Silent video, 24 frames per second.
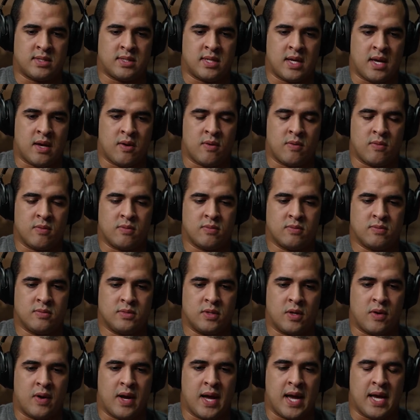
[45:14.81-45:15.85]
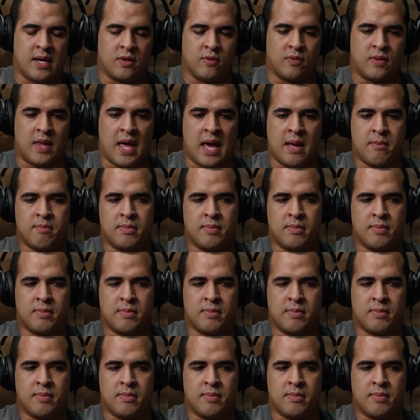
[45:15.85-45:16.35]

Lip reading: how, you know, I handled that.